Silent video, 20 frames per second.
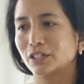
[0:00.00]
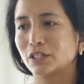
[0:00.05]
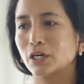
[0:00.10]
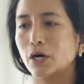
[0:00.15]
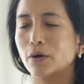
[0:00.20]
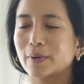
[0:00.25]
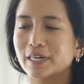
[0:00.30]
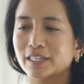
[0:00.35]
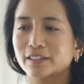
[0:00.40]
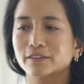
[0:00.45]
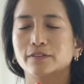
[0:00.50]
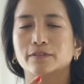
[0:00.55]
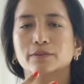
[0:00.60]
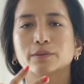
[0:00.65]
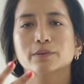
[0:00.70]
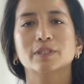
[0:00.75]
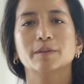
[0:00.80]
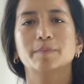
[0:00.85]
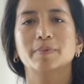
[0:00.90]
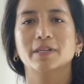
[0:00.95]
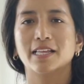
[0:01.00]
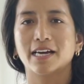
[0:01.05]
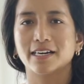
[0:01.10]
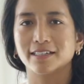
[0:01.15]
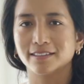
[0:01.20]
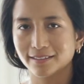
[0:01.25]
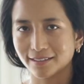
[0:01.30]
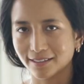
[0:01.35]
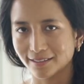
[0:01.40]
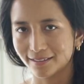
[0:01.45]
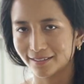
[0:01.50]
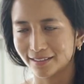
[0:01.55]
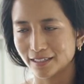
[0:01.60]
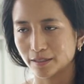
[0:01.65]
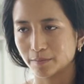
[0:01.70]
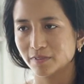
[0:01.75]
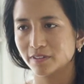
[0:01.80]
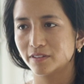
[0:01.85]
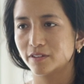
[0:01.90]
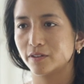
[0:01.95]
going through the Pilates
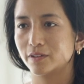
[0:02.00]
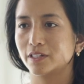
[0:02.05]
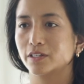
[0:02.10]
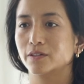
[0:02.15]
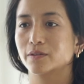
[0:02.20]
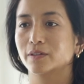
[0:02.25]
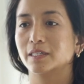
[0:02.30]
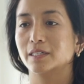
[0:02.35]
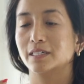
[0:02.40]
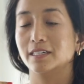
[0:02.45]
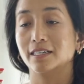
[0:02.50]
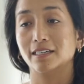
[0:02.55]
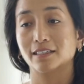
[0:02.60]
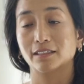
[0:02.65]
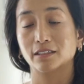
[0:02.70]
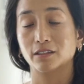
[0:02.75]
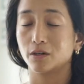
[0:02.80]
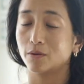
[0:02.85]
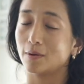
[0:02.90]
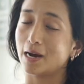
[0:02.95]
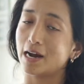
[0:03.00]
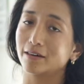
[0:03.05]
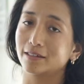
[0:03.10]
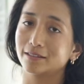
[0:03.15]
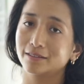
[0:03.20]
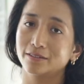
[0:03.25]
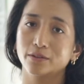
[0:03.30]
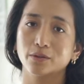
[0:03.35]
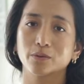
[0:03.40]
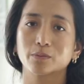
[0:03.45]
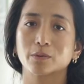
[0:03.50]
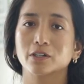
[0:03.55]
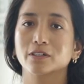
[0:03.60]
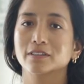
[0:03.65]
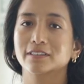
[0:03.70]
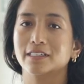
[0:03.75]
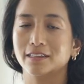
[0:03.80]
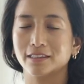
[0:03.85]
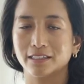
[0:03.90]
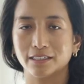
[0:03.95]
system so that you can go out into the
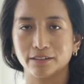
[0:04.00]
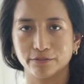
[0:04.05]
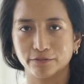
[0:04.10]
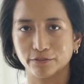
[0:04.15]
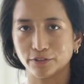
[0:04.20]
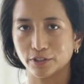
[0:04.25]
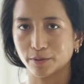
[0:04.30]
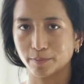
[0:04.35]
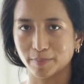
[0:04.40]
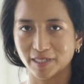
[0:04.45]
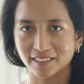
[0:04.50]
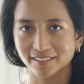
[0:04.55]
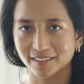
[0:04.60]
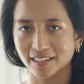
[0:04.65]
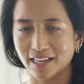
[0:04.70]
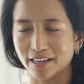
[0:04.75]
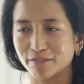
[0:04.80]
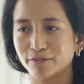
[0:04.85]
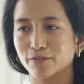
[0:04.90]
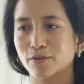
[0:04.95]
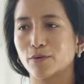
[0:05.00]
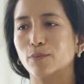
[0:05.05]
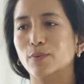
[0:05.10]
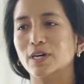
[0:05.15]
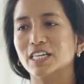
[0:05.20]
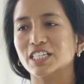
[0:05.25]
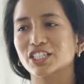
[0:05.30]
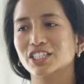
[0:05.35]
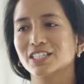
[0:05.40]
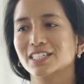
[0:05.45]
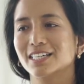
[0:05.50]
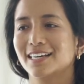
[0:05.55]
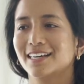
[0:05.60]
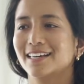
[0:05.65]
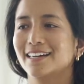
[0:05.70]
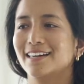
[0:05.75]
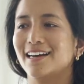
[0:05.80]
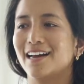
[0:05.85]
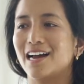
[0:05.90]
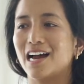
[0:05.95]
world and live your best life, which
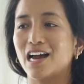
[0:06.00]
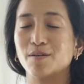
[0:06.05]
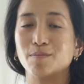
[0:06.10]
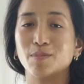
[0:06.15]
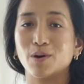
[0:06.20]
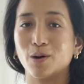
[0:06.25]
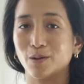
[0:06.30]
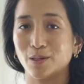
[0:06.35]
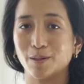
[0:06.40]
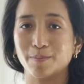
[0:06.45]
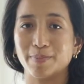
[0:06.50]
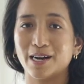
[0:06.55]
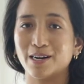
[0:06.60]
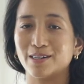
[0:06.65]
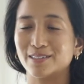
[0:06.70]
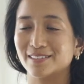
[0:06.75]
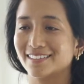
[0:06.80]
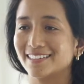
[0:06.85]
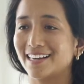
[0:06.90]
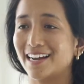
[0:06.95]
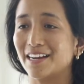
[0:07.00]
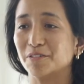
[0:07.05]
I'm all about.